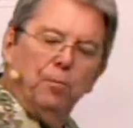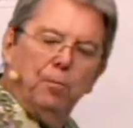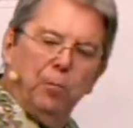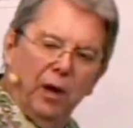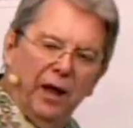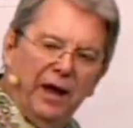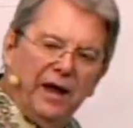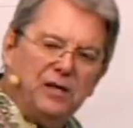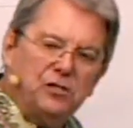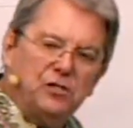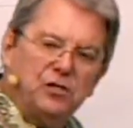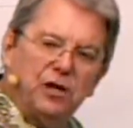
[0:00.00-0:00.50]

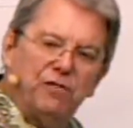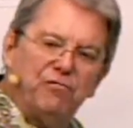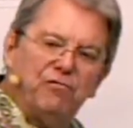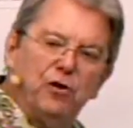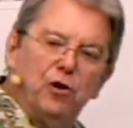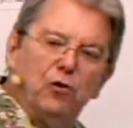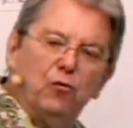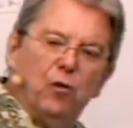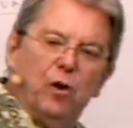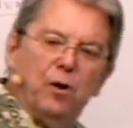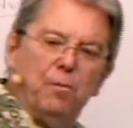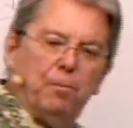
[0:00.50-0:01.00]
blessed if
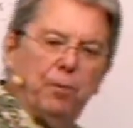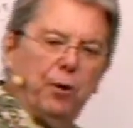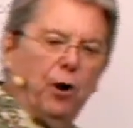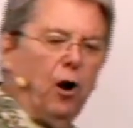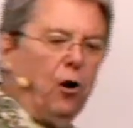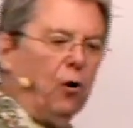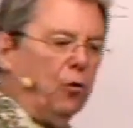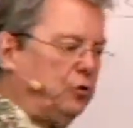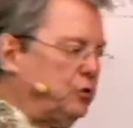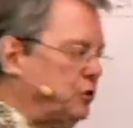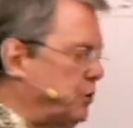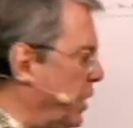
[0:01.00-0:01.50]
you're
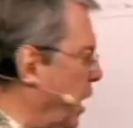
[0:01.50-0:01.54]
reproached.